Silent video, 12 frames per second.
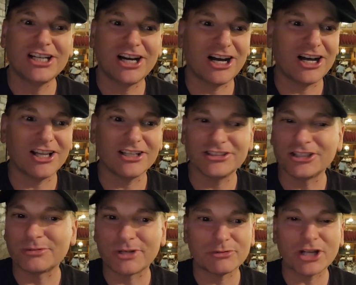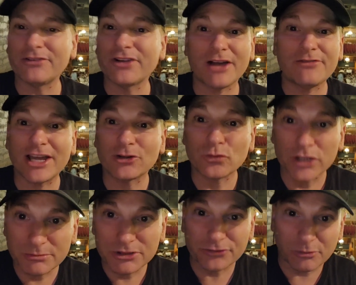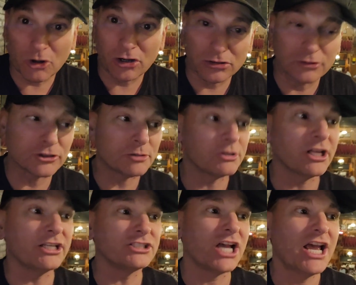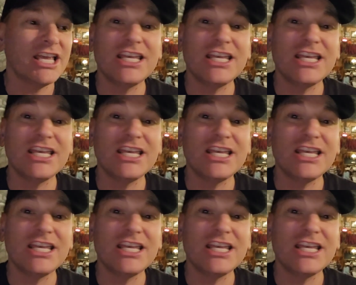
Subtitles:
And there are barbecue. I've had ribs from all over the place.